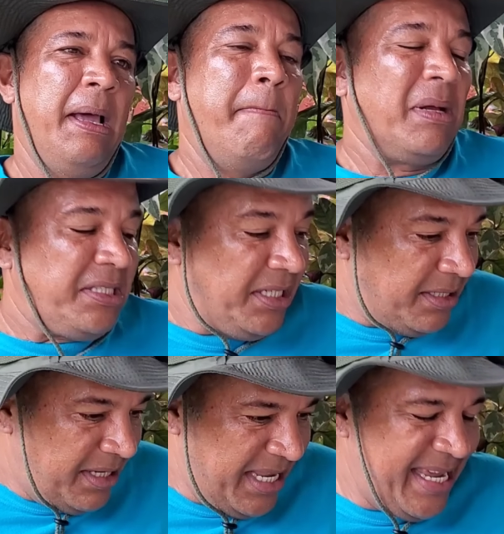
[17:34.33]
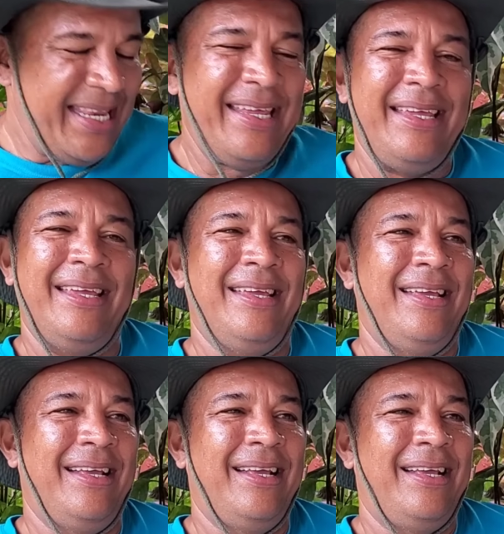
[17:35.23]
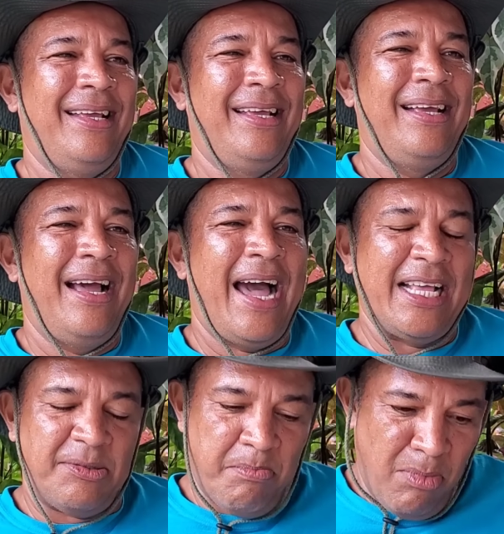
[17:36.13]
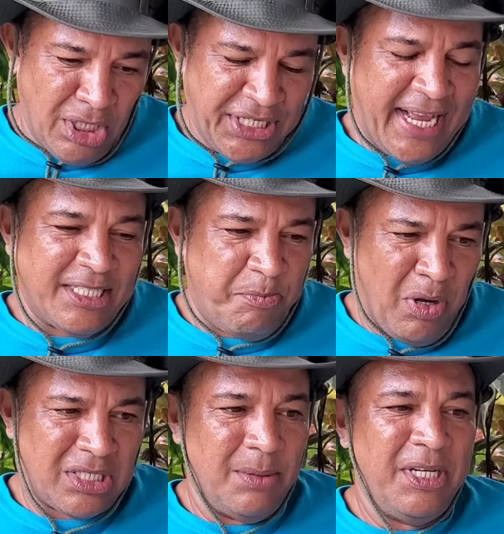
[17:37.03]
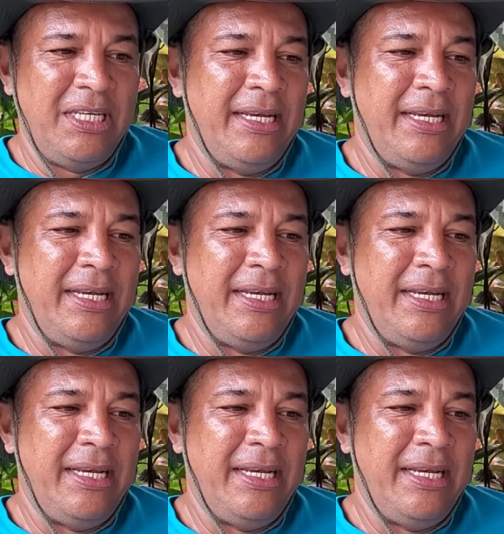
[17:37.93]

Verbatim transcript: But you need as much as possible.